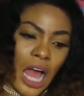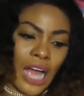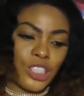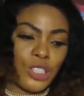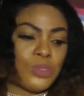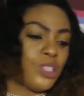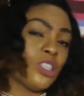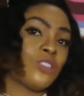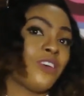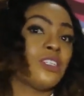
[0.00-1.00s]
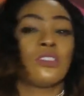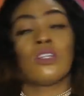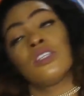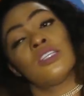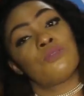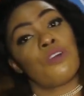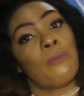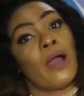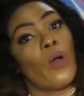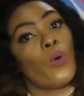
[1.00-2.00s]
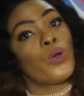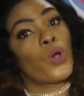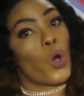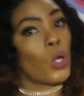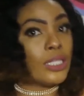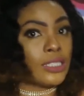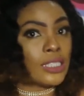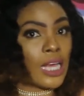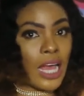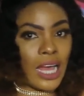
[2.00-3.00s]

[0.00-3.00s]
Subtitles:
I should be successful in my own calling,